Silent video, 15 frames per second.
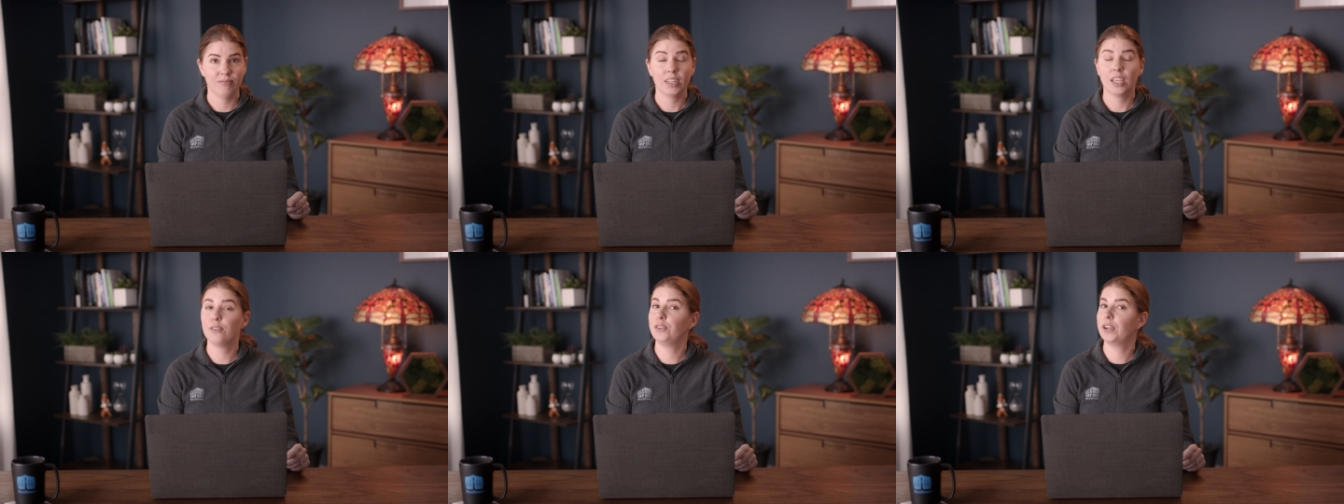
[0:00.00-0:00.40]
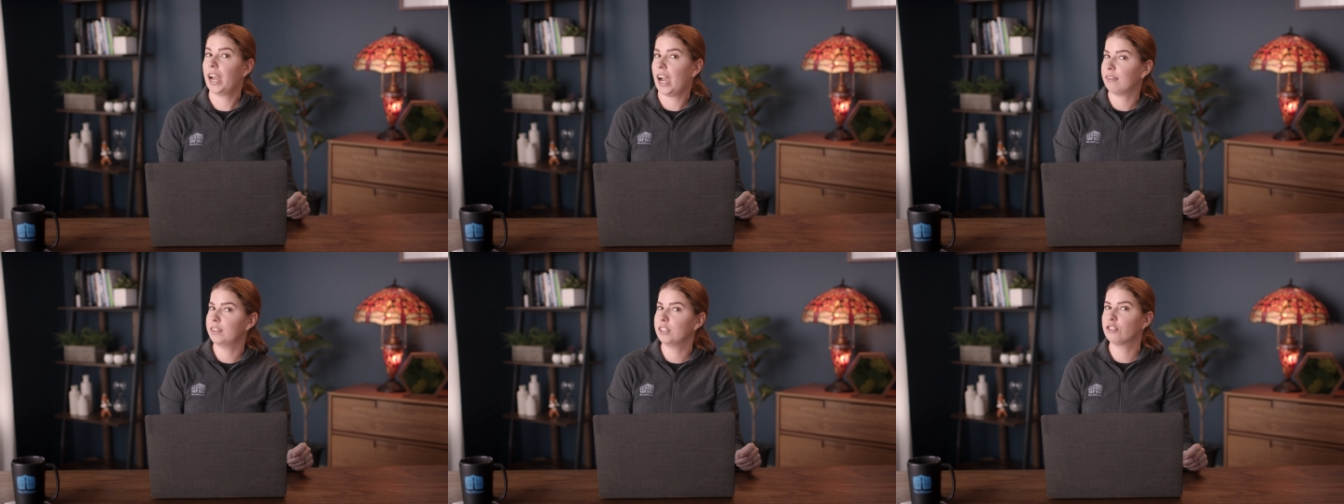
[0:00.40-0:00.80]
If you're
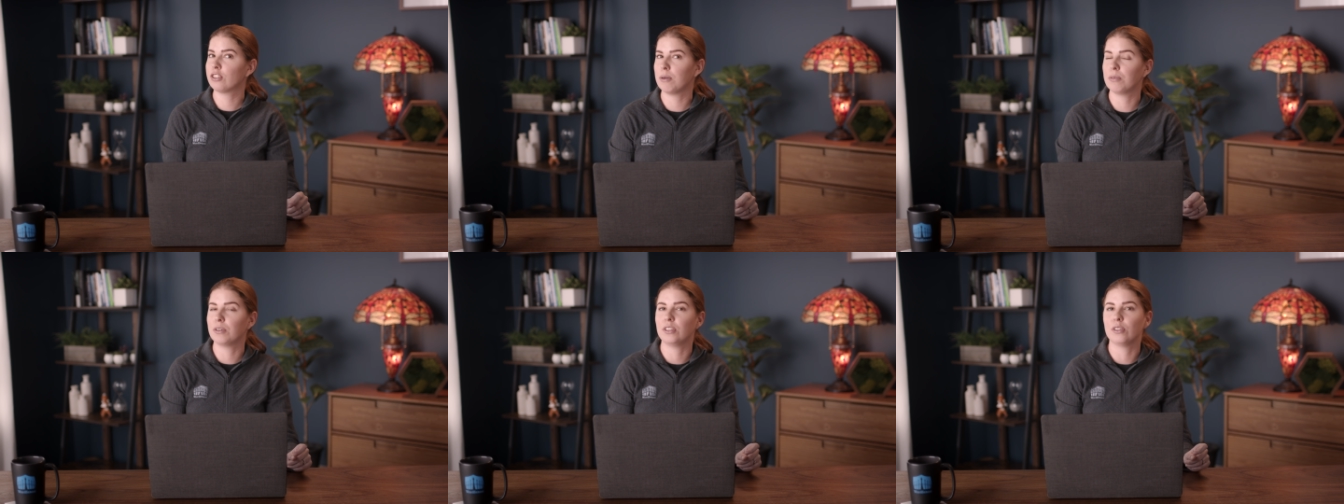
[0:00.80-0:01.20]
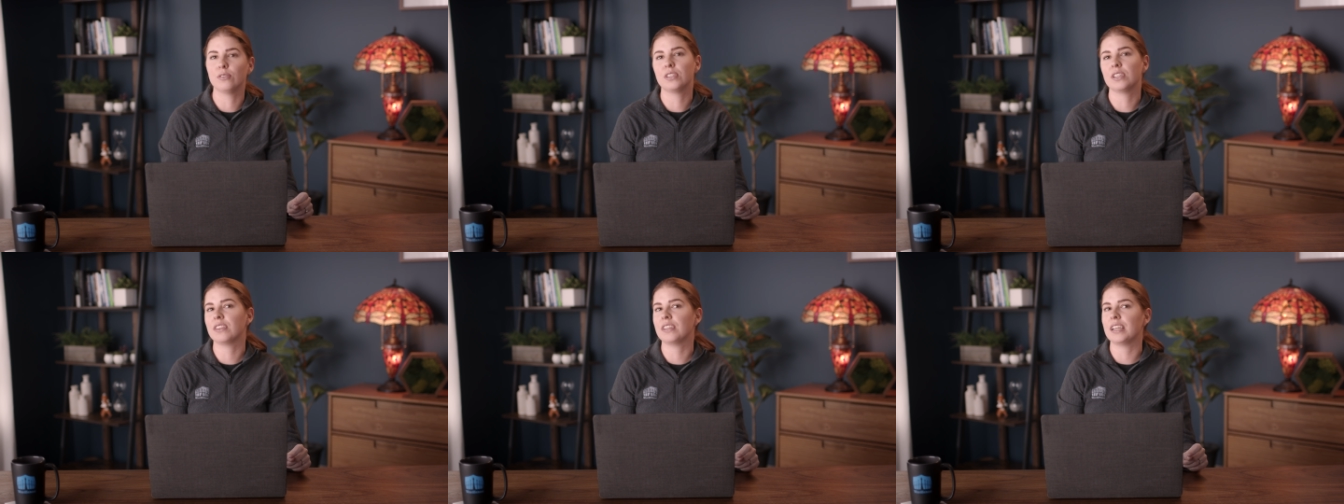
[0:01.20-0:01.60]
having trouble
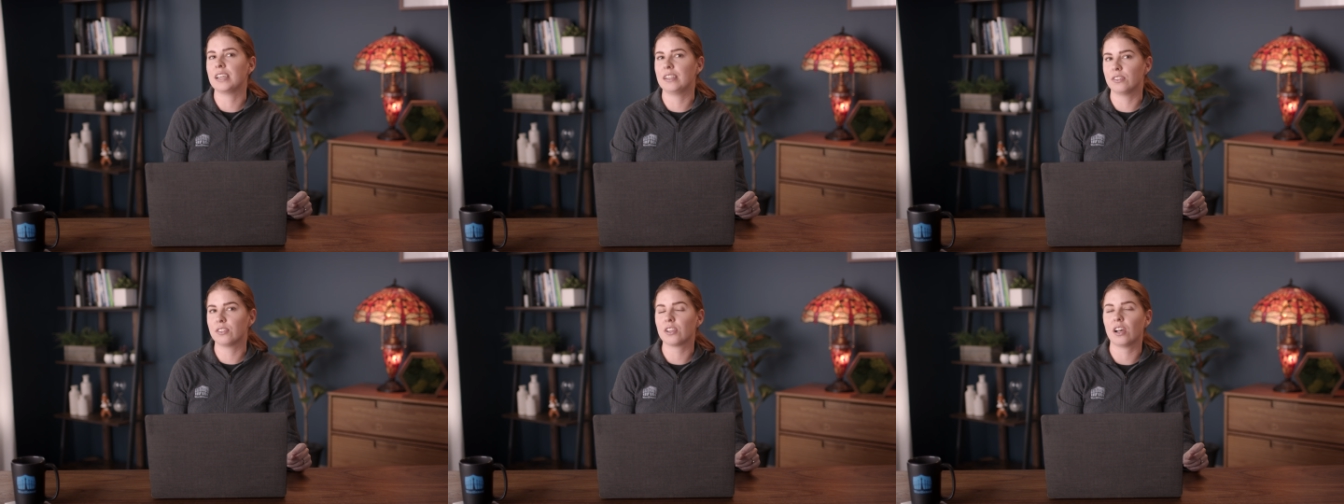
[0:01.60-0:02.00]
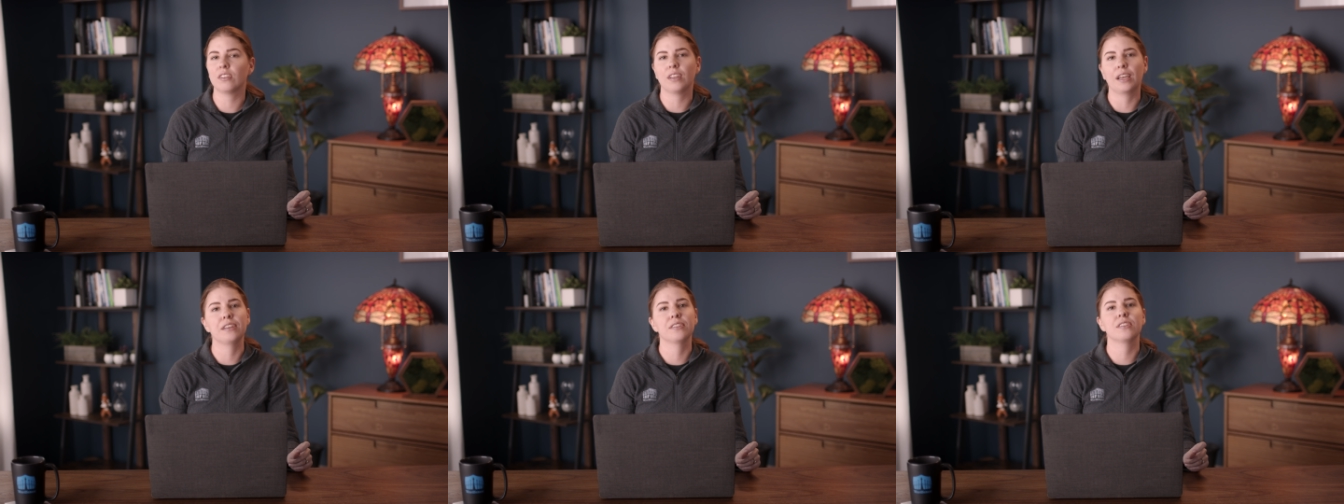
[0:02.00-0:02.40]
using the Install
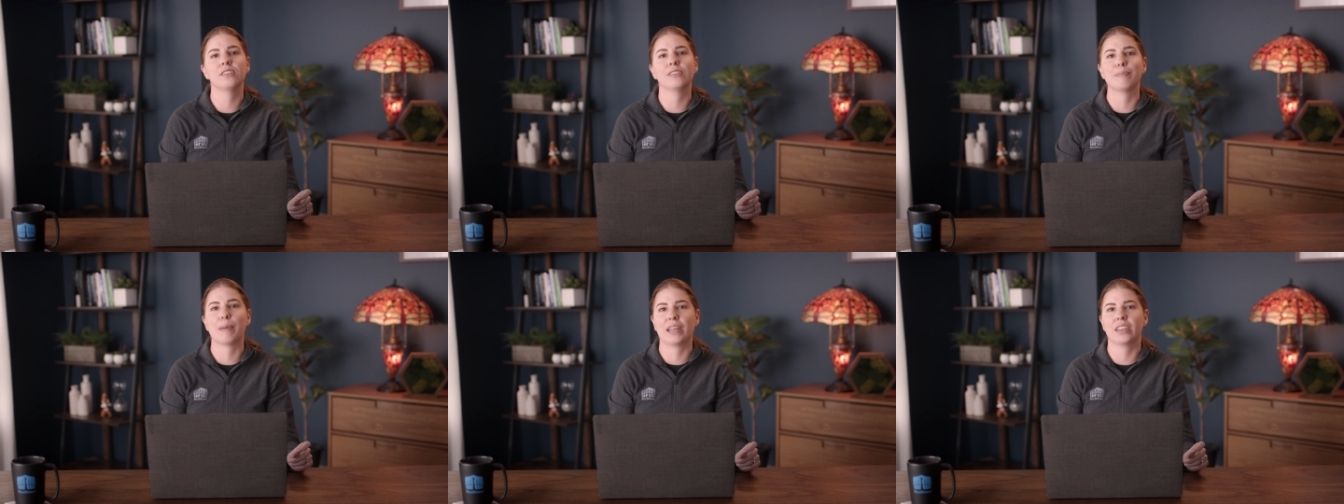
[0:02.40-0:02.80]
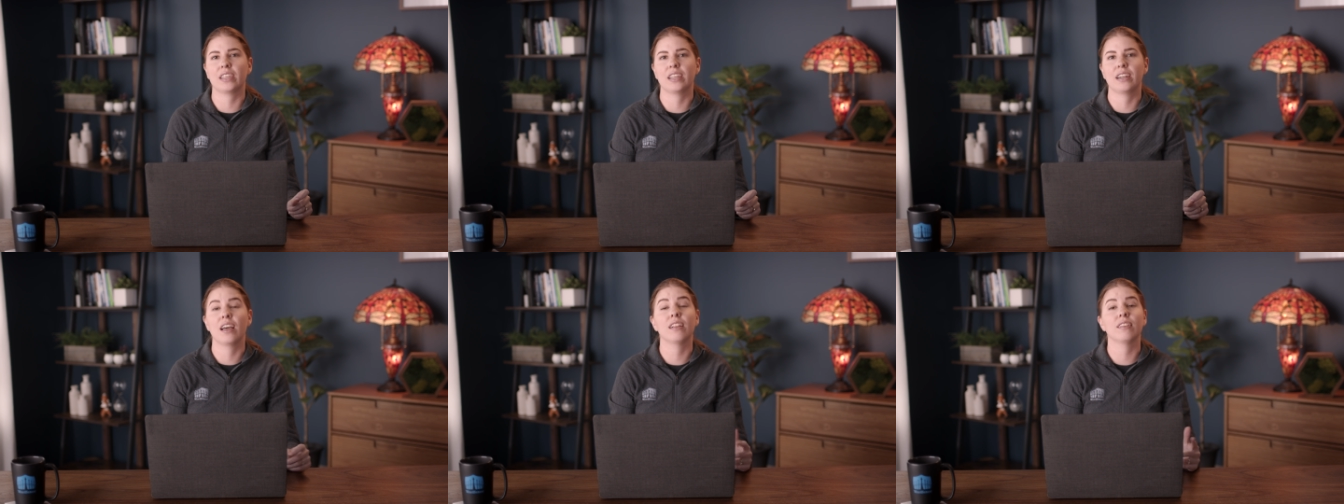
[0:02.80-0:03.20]
License method,